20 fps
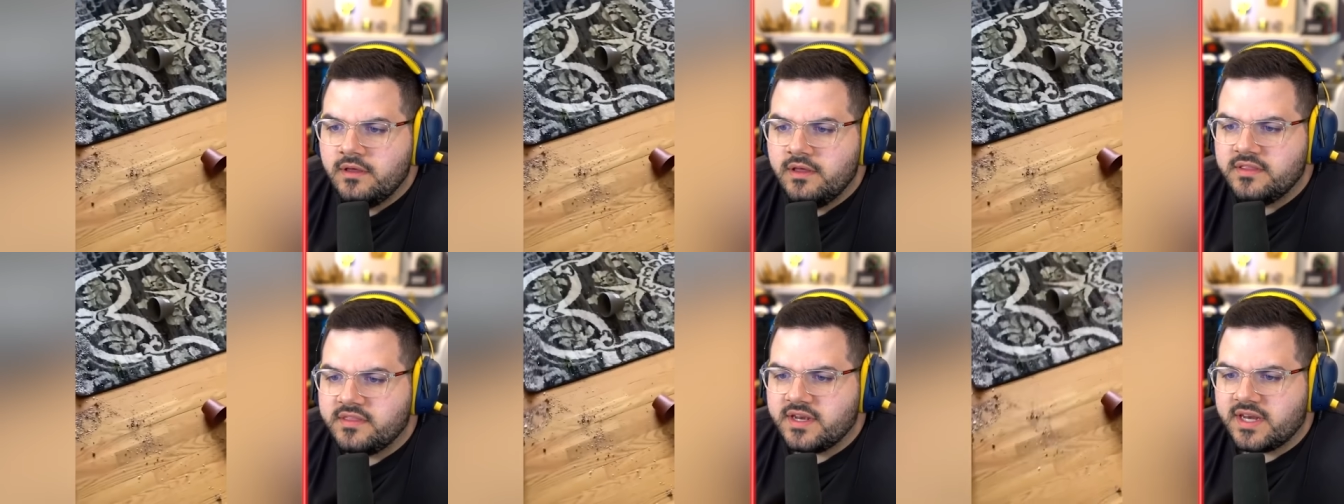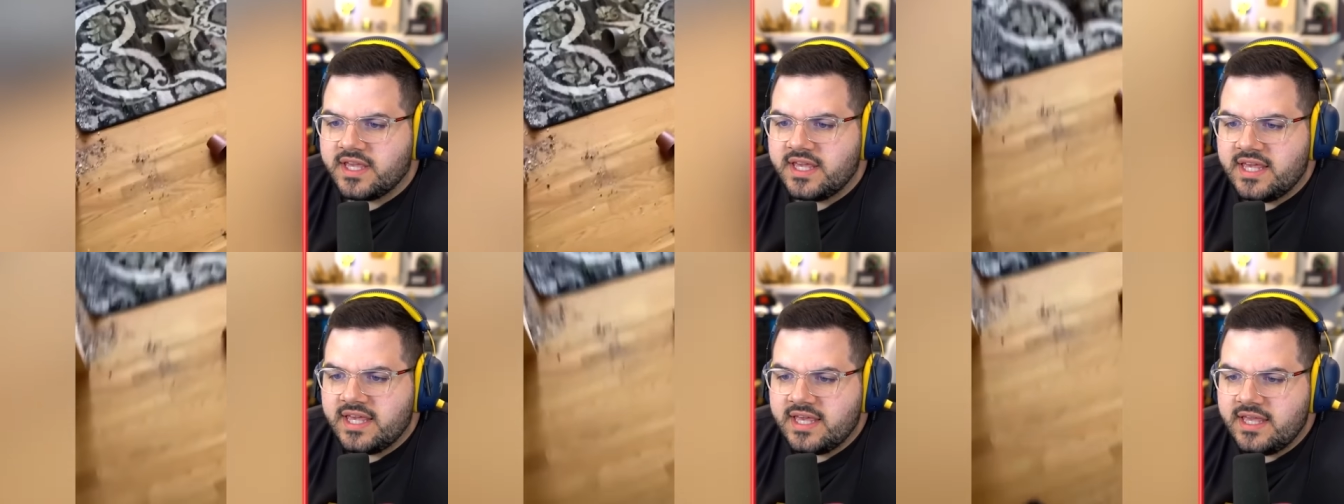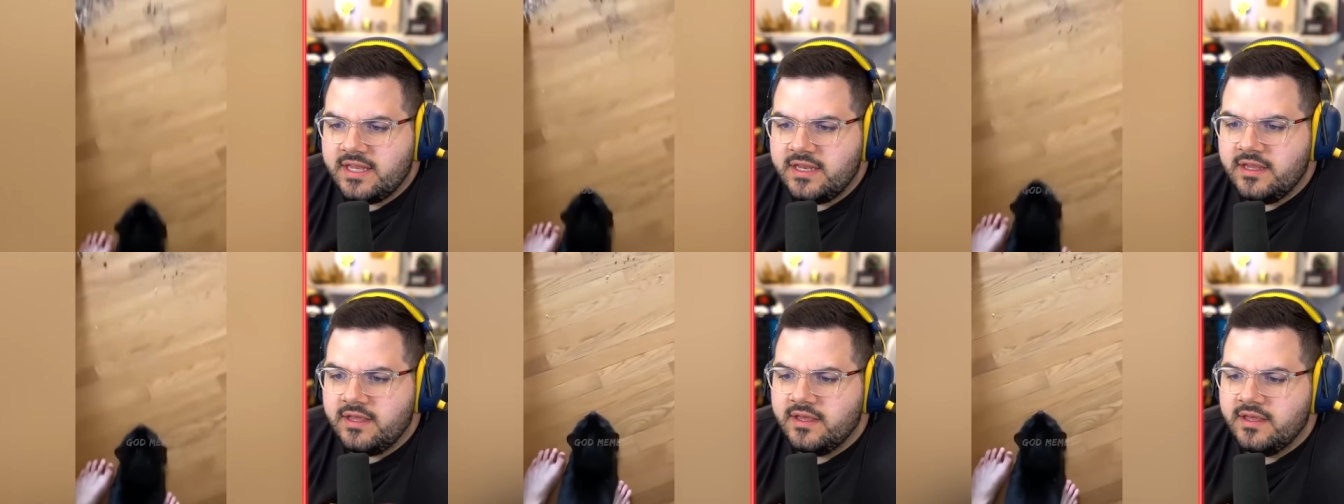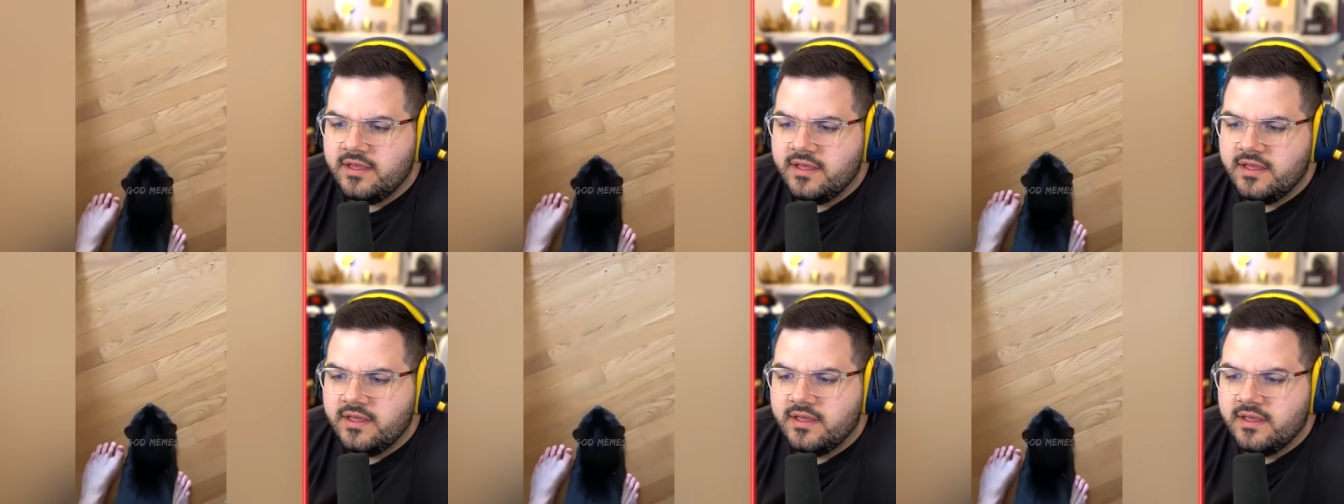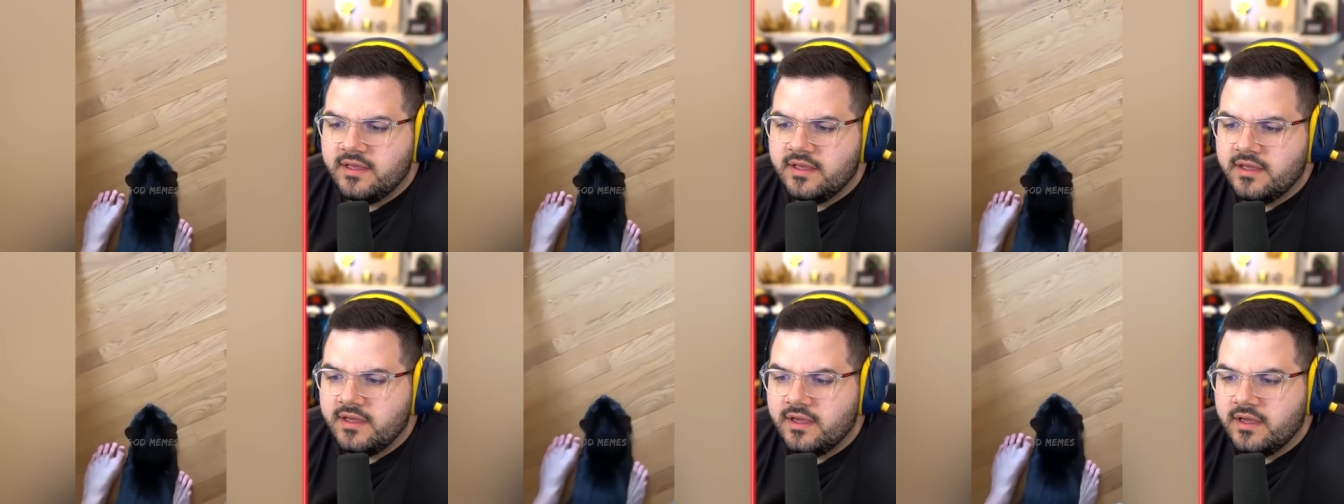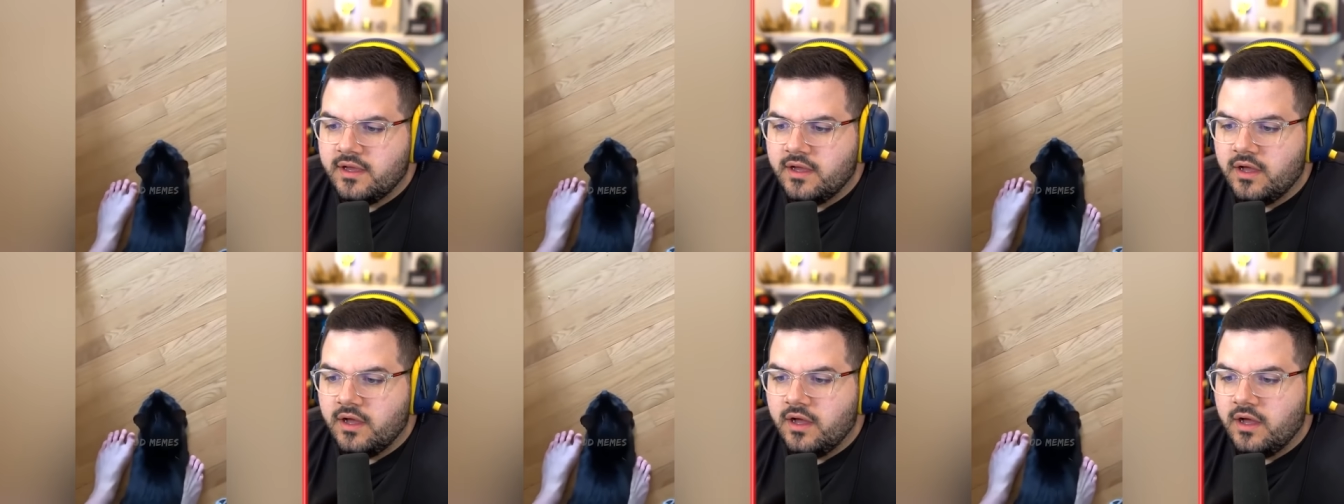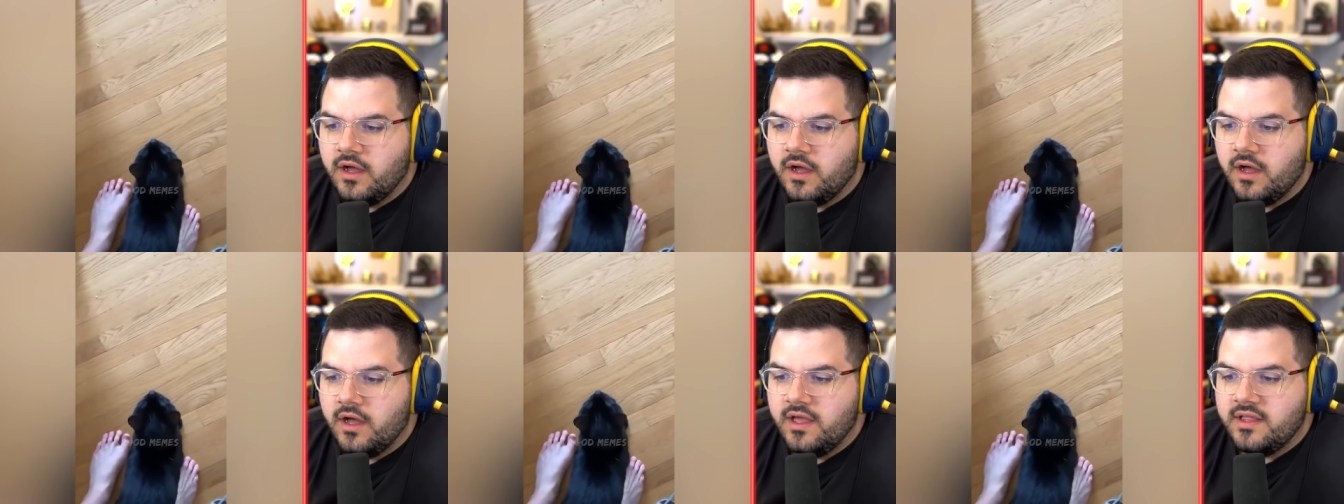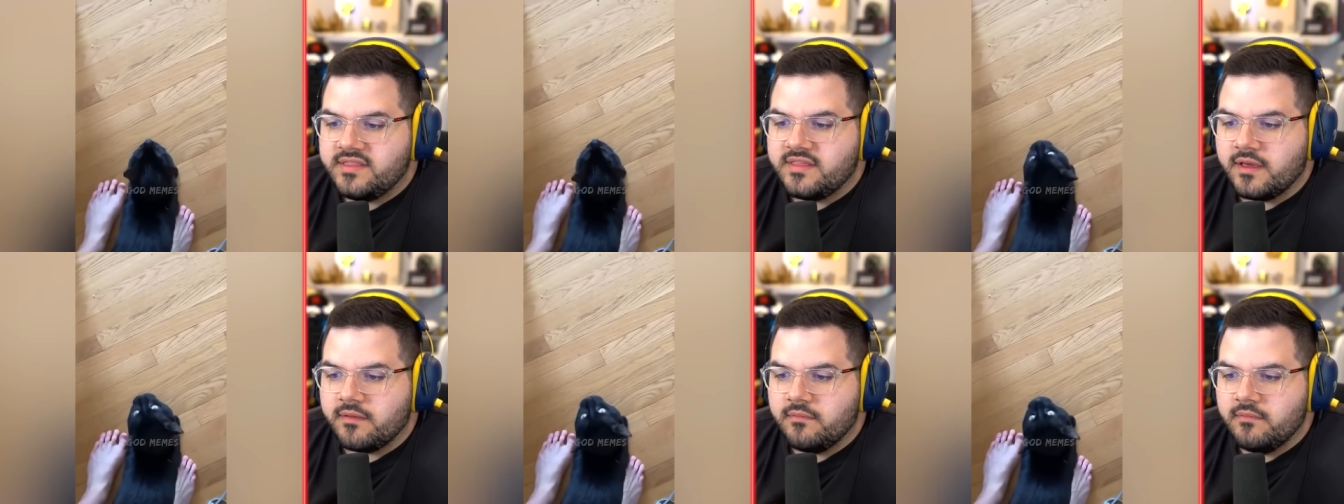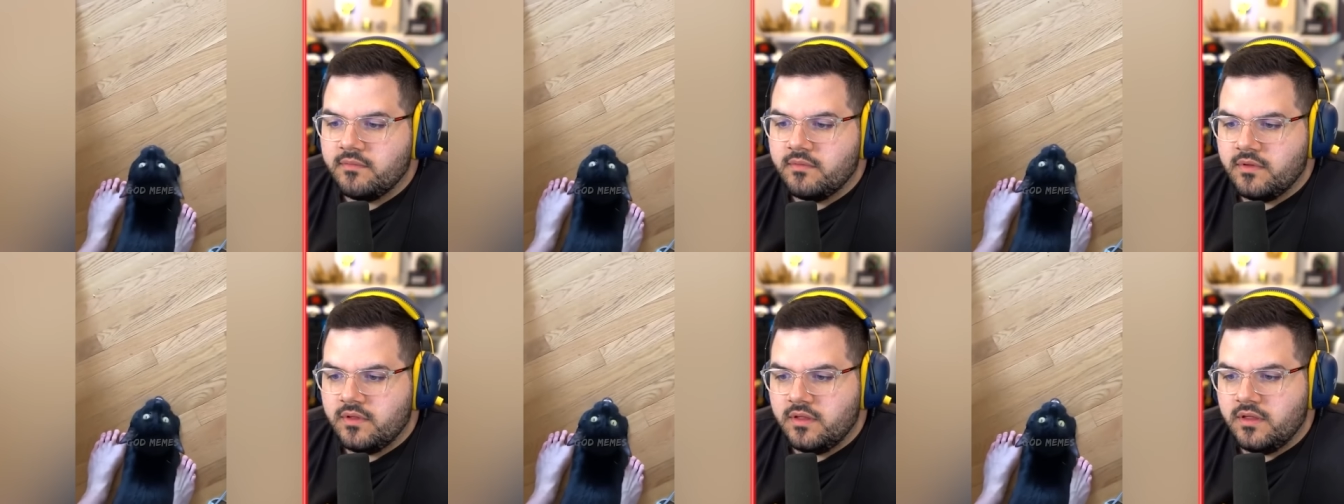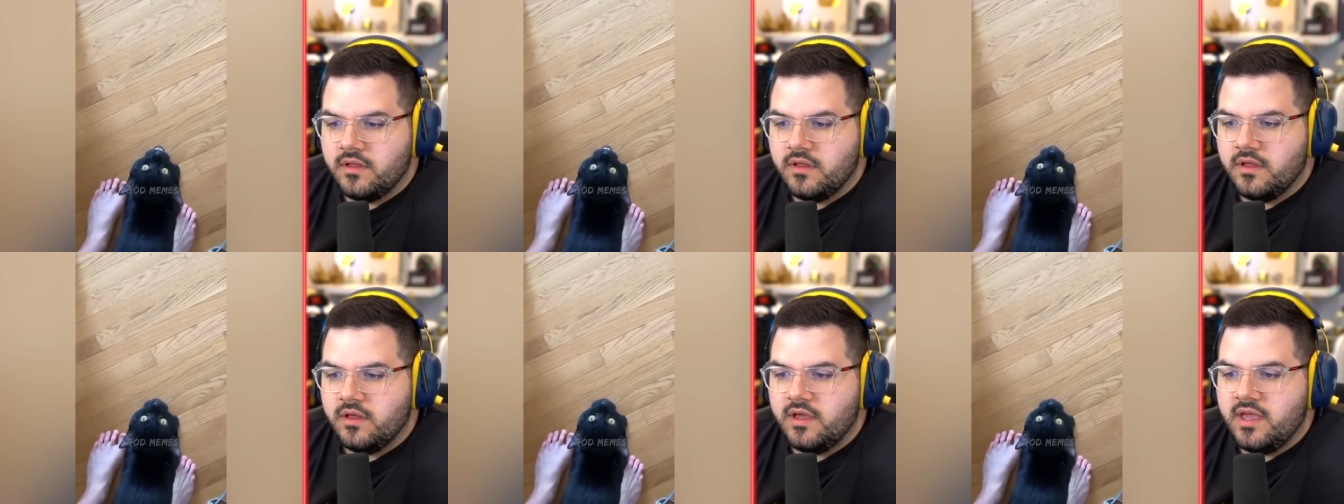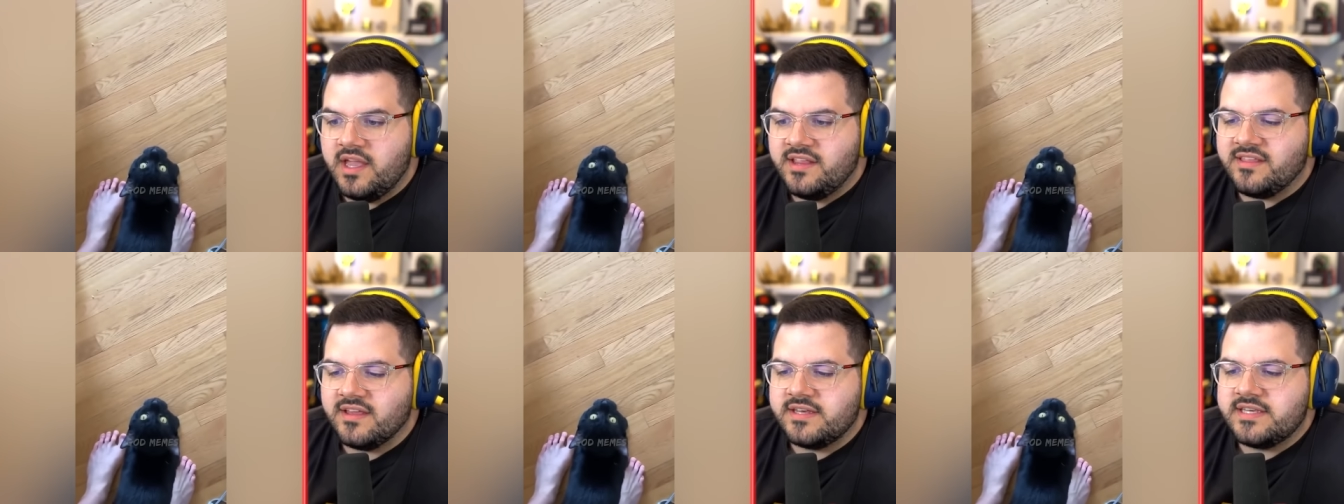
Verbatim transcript: Is it a kid? It's a it's a